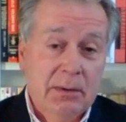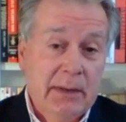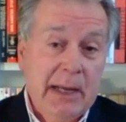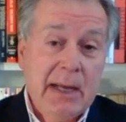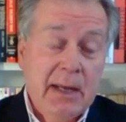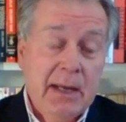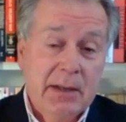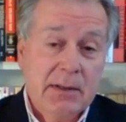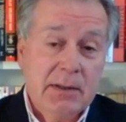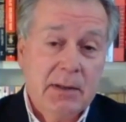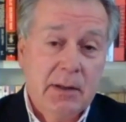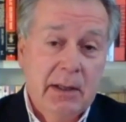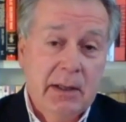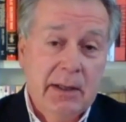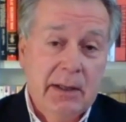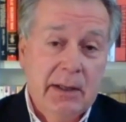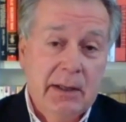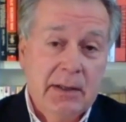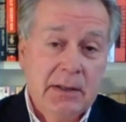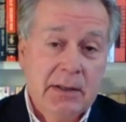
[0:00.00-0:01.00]
decades in the
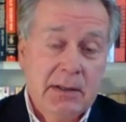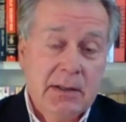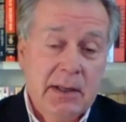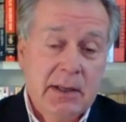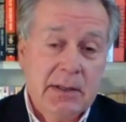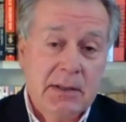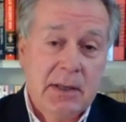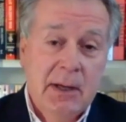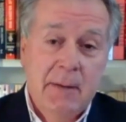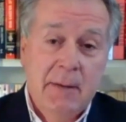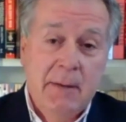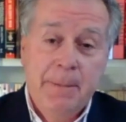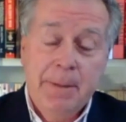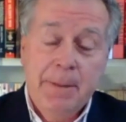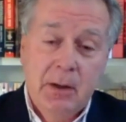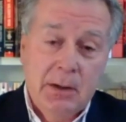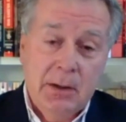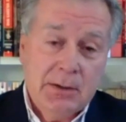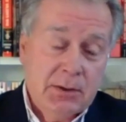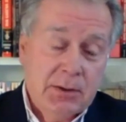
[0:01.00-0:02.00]
United States
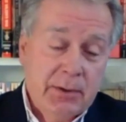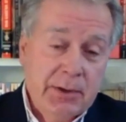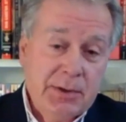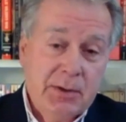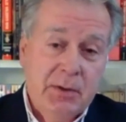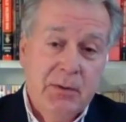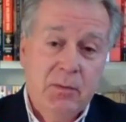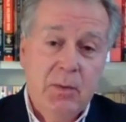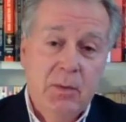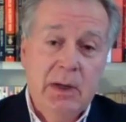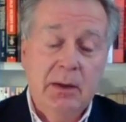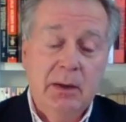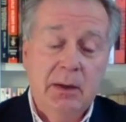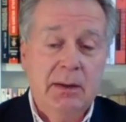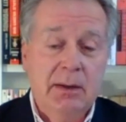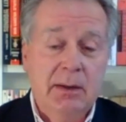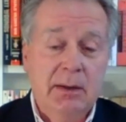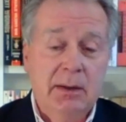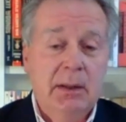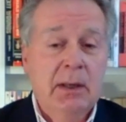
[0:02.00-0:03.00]
concentration of
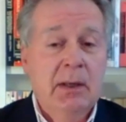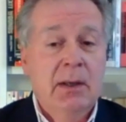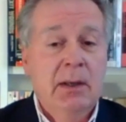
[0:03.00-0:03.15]
wealth,